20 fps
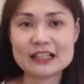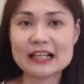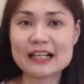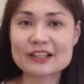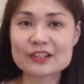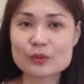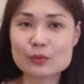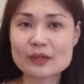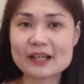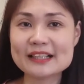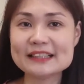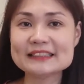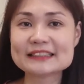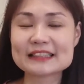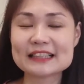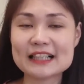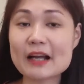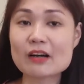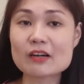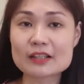Otherwise,
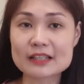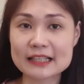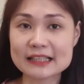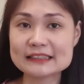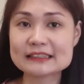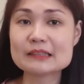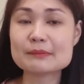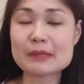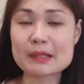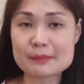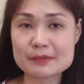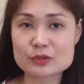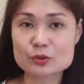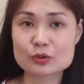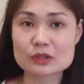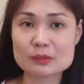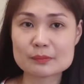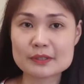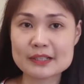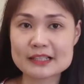bag organizer might be
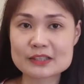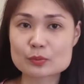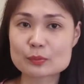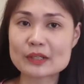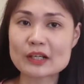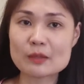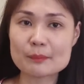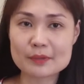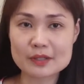suitable as well,